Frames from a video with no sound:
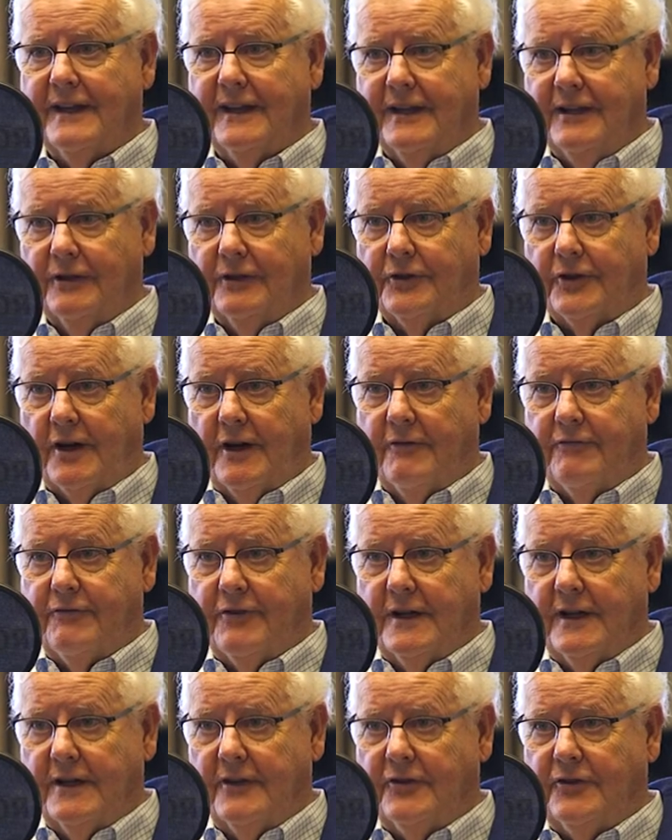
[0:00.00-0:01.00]
guilt
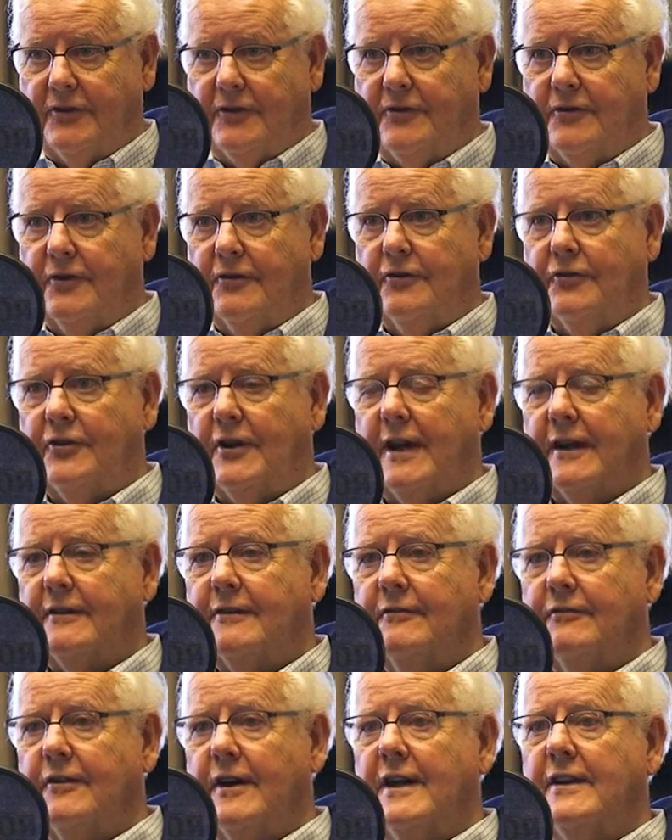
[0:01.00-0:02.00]
offerings through
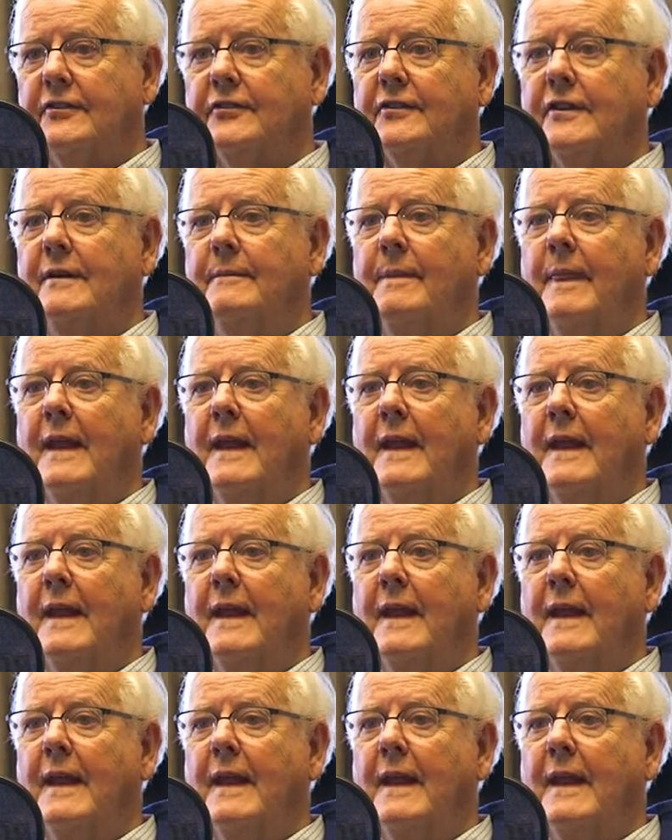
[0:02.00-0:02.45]
sacrifice.